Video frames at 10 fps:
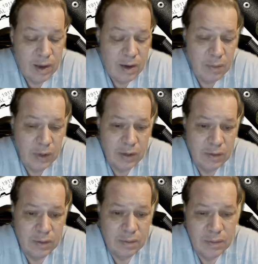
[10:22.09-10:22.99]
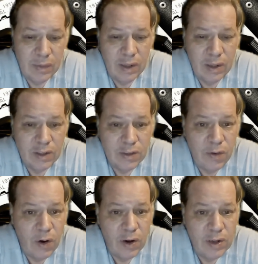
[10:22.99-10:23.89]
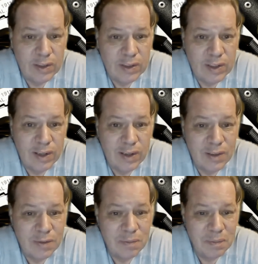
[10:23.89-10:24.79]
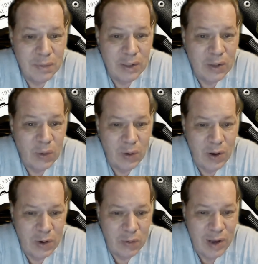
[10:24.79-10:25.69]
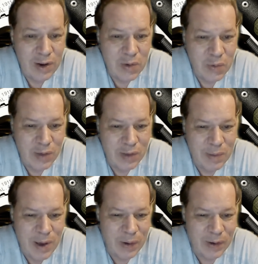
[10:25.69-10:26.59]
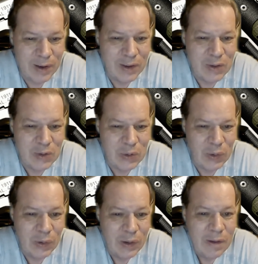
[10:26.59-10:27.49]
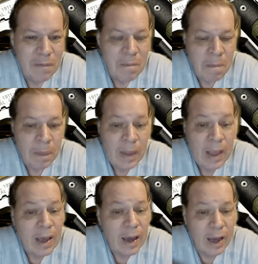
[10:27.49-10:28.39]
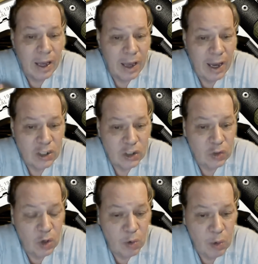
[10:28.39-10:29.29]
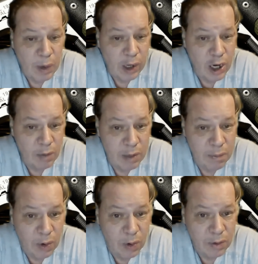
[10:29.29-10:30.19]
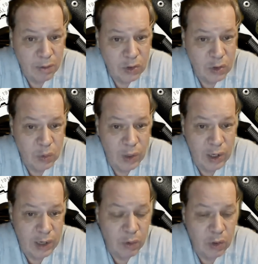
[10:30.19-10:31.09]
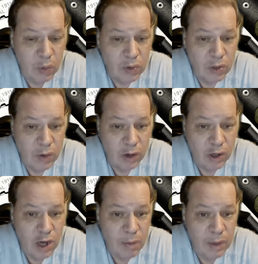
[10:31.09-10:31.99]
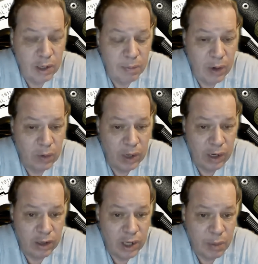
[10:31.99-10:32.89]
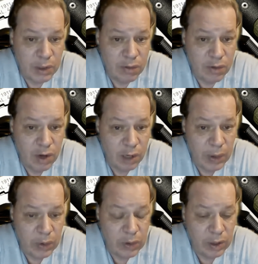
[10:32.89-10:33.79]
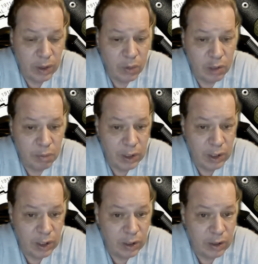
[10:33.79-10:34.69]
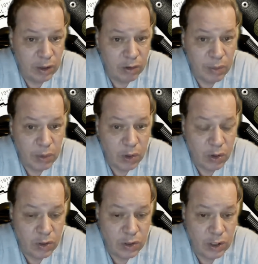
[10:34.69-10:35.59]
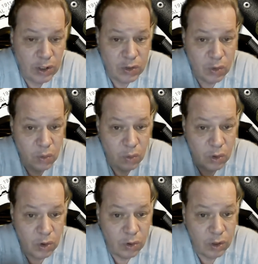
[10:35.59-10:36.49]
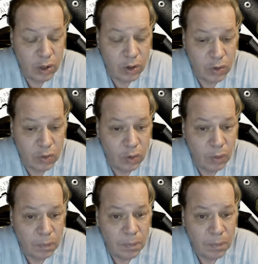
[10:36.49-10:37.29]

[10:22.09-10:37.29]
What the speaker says: But as far as me going on and ranting and raving about gun control, I actually do open up my comment bar to anyone who wants to throw out a comment about any topics I've talked about today, whether it be the cryptocurrencies or the gun control.